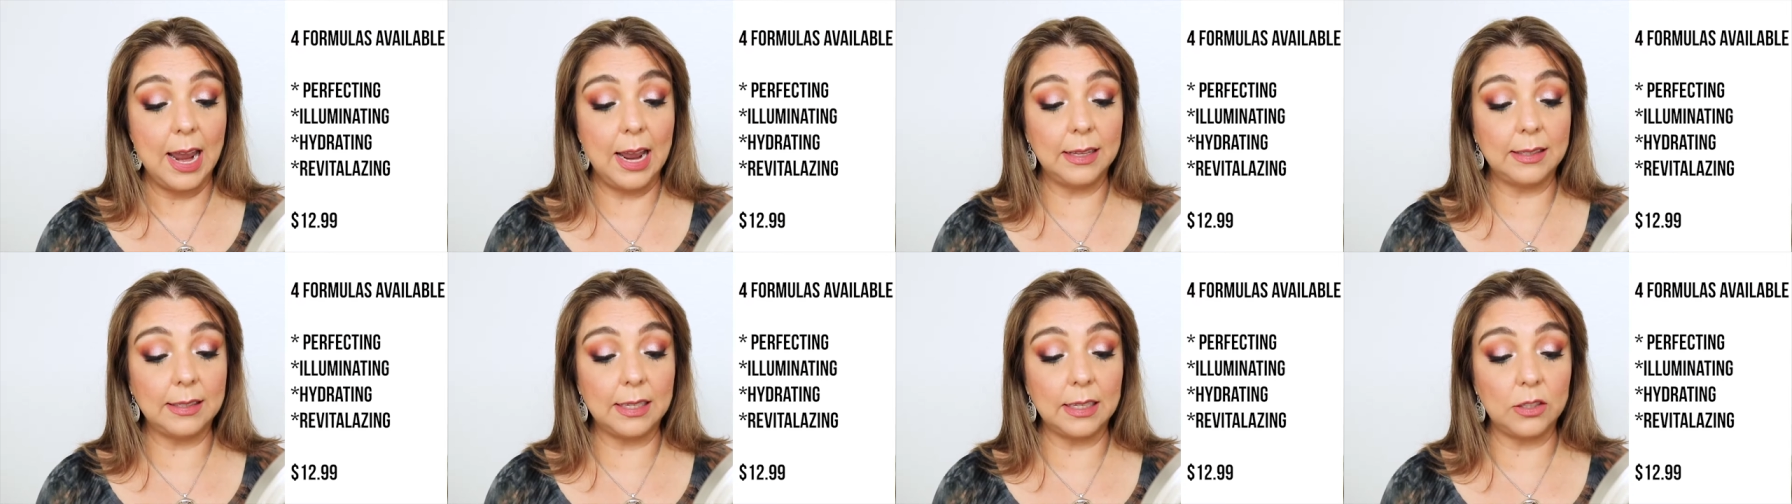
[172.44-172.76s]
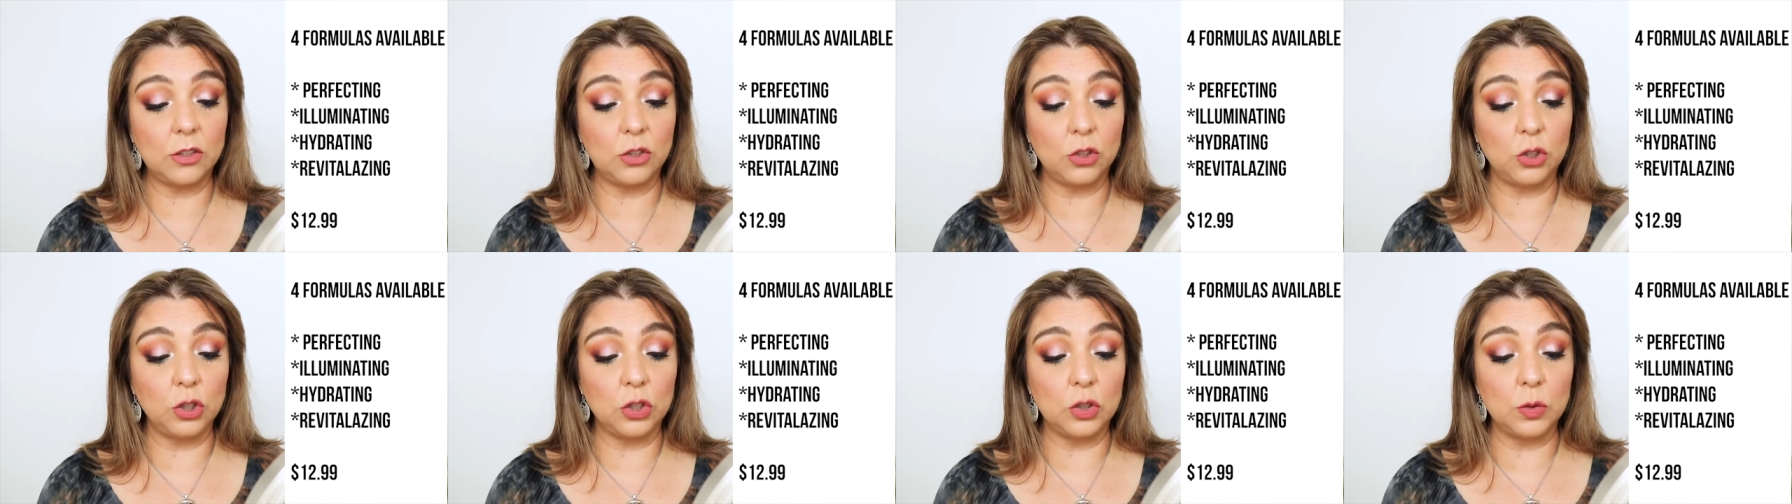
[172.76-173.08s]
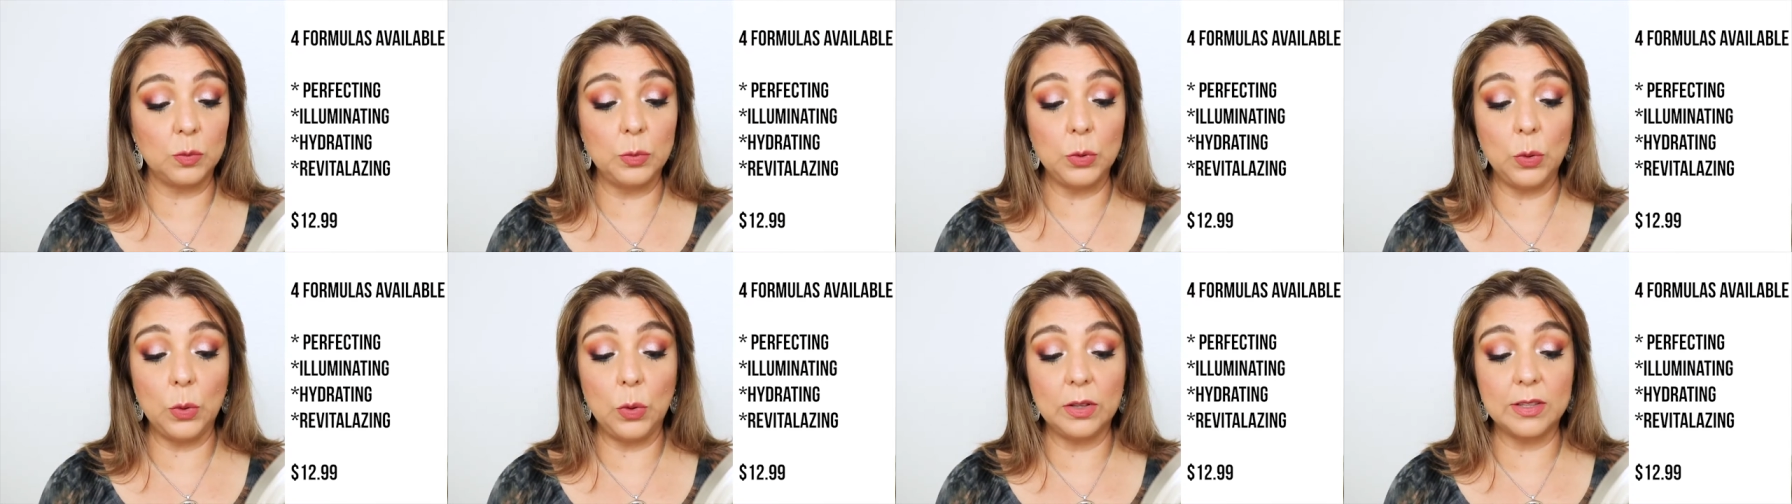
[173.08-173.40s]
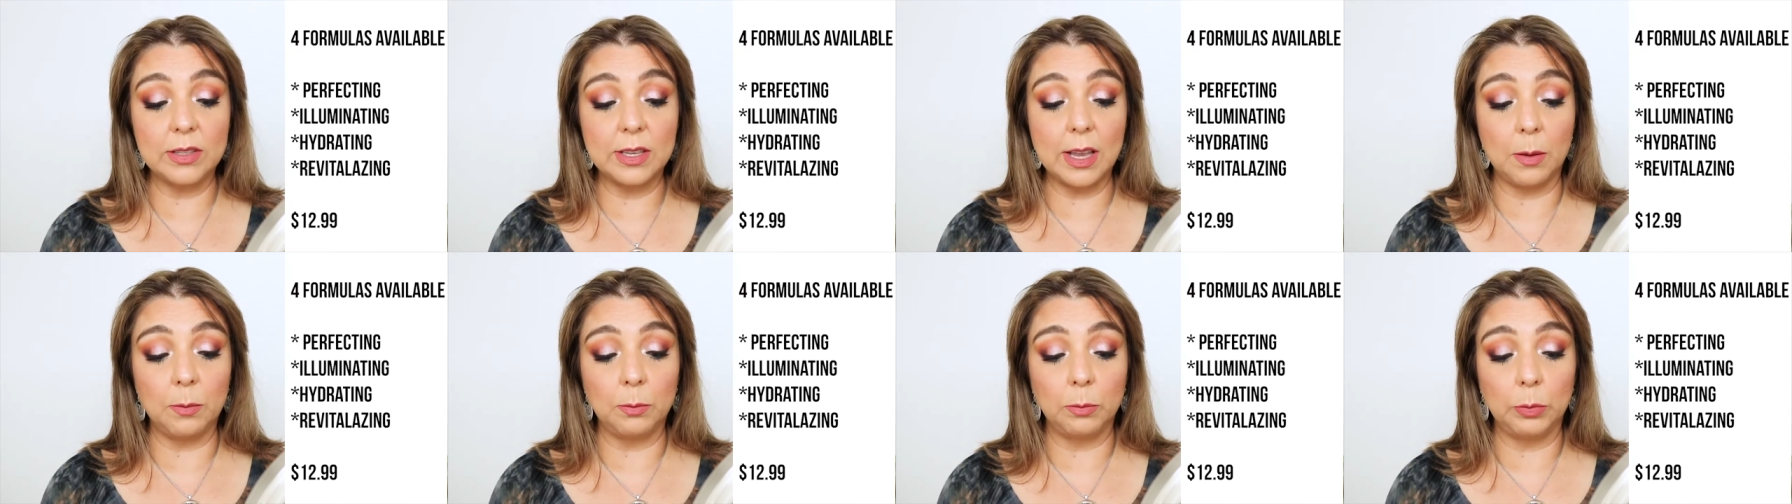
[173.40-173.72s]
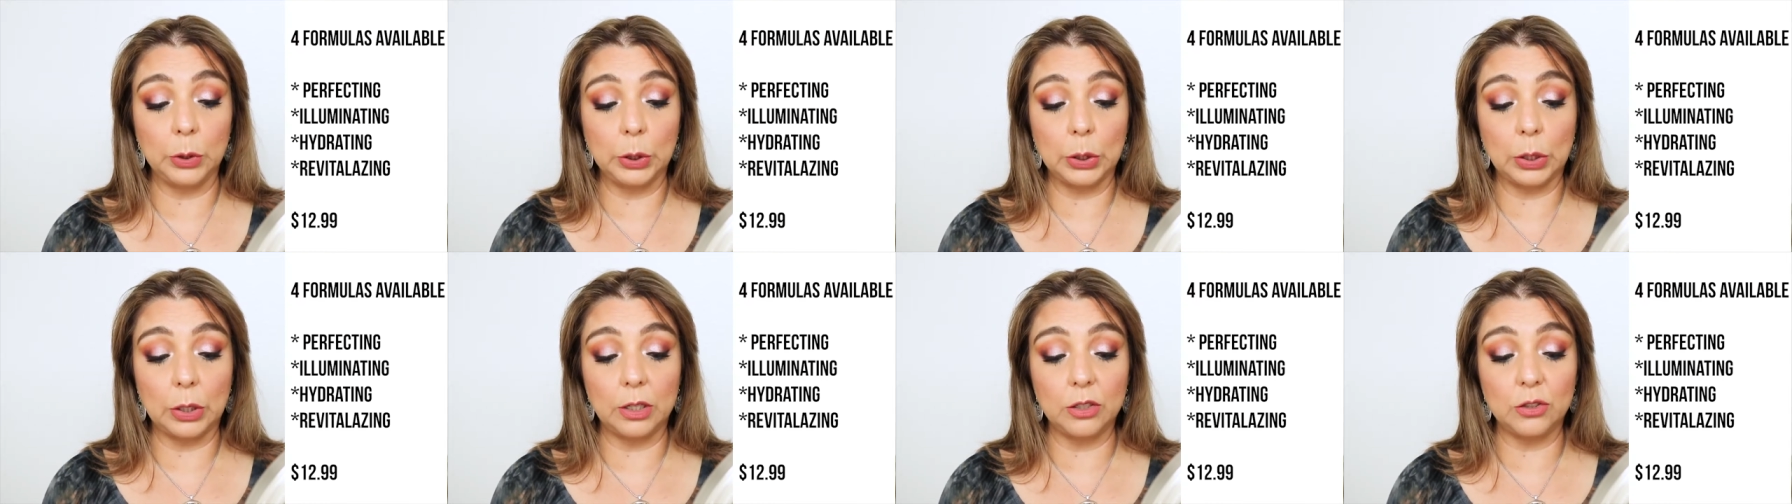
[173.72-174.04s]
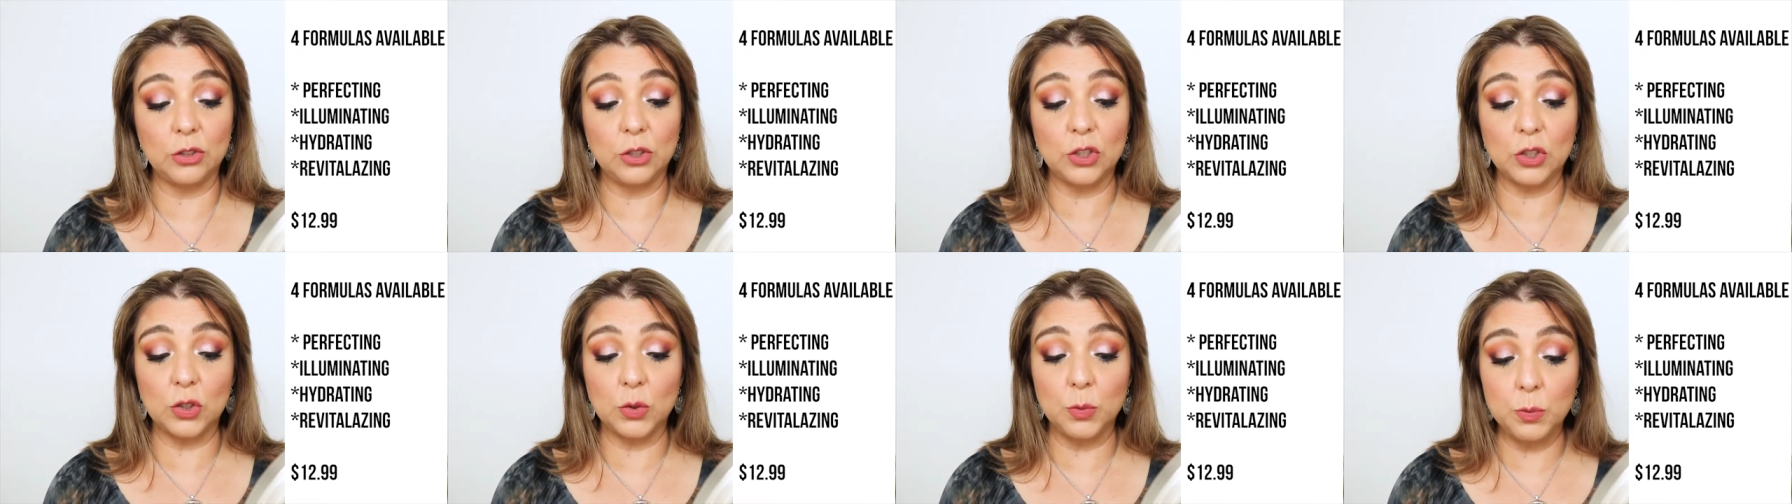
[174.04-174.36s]
it says to smooth and blur
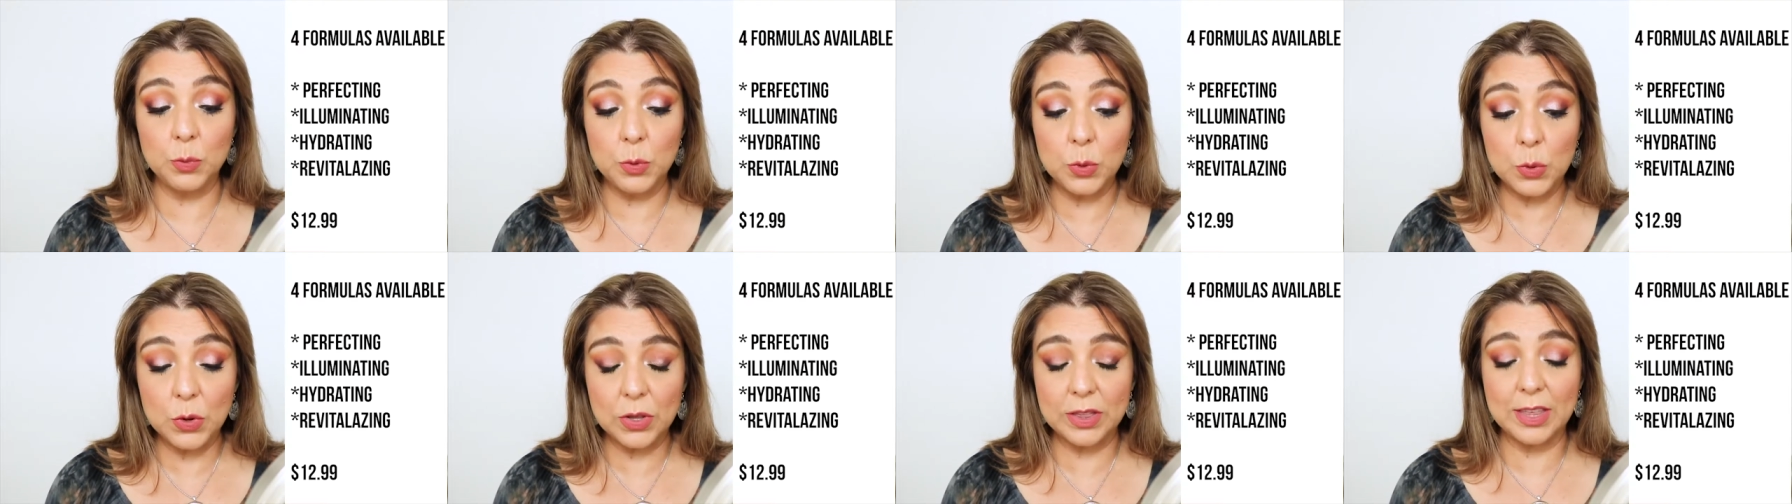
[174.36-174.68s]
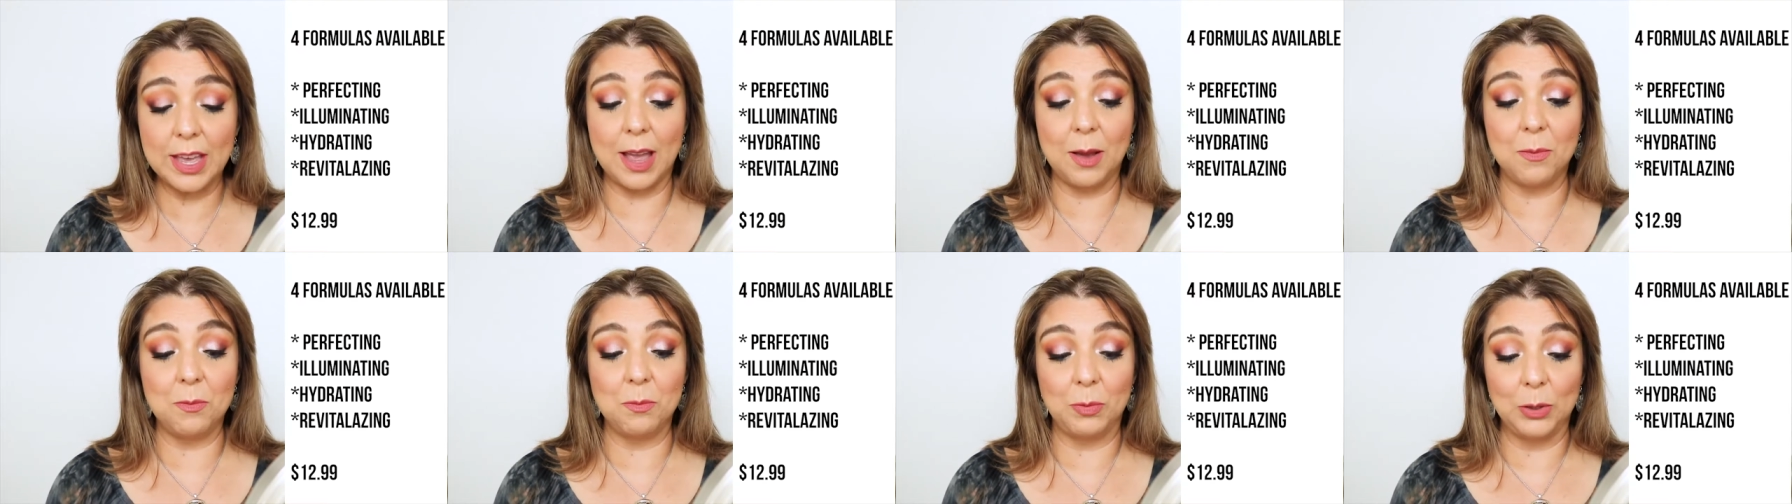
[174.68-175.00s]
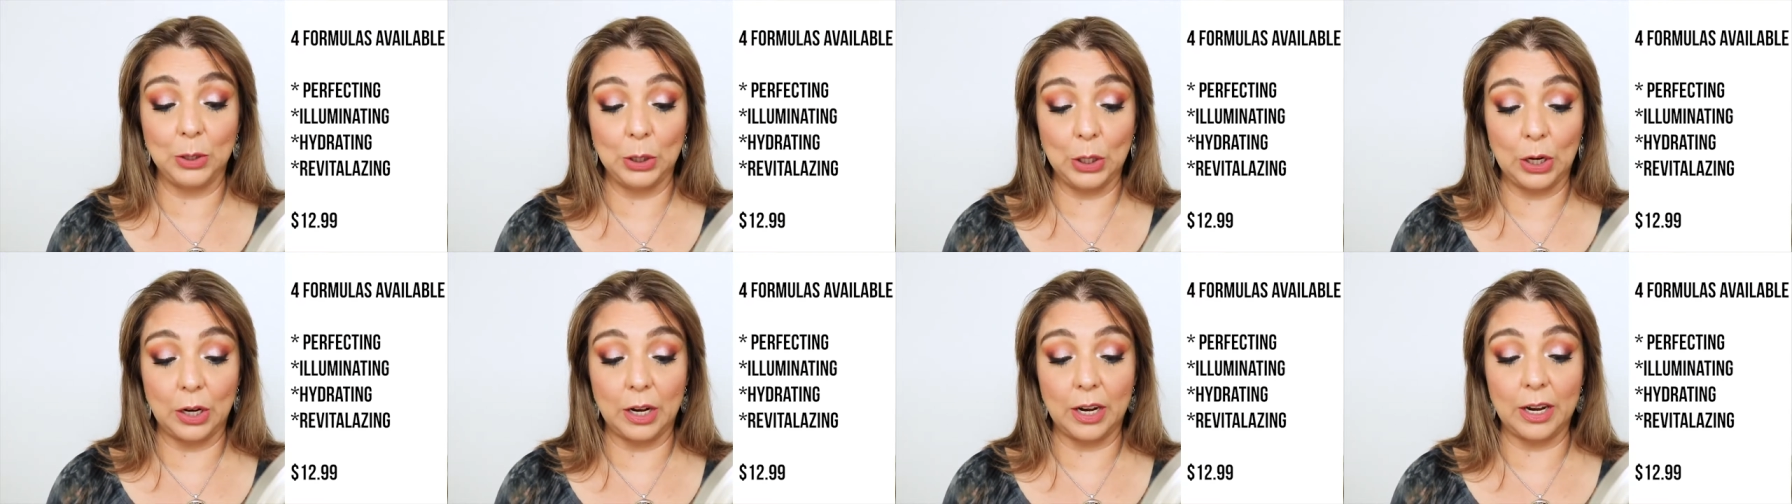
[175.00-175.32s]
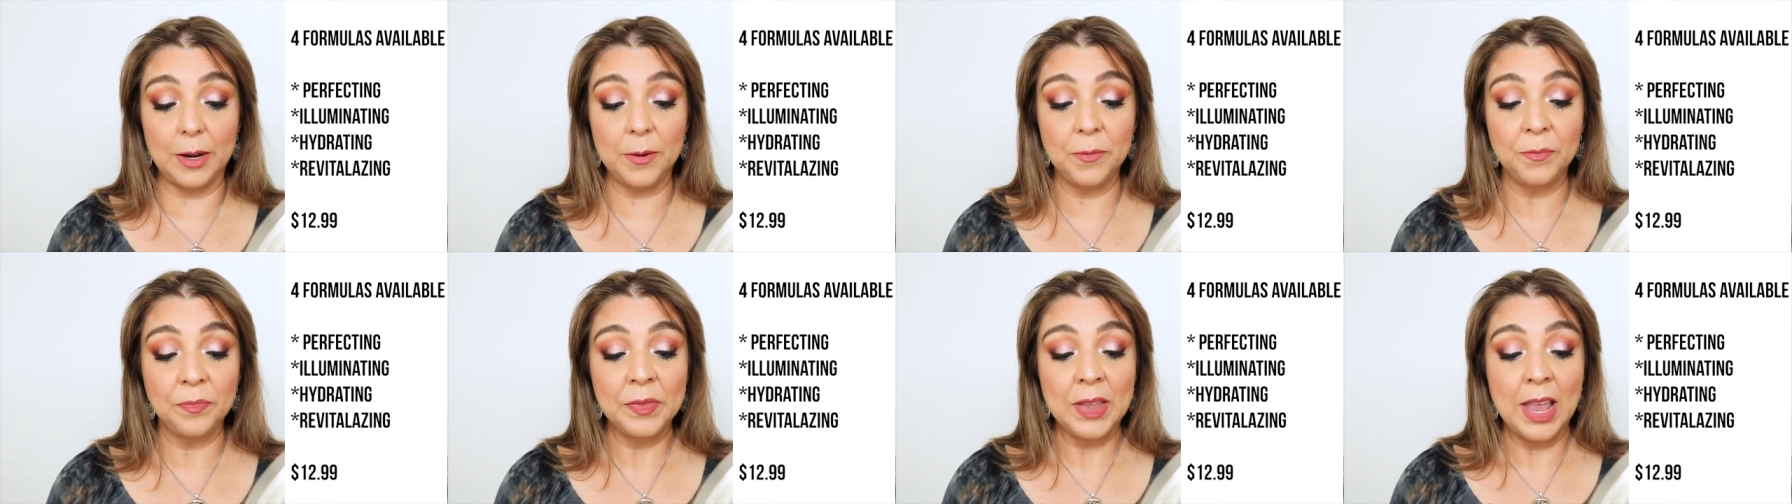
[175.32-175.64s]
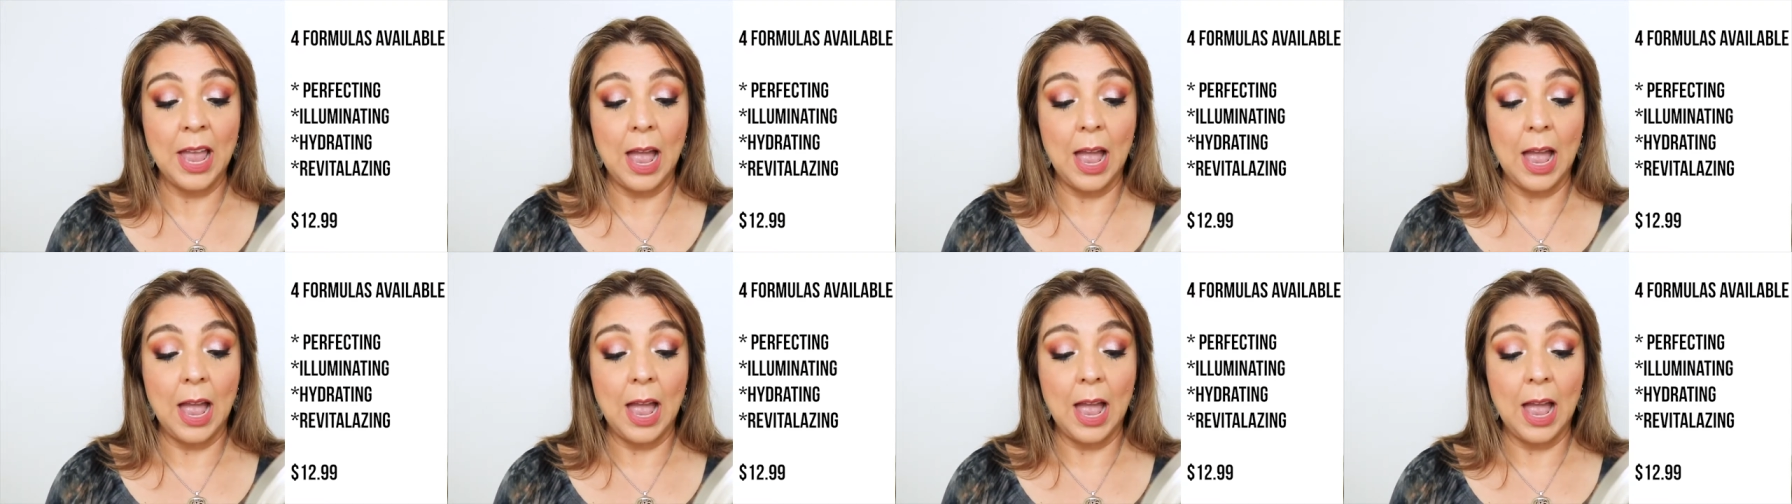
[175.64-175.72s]
to smooth and blur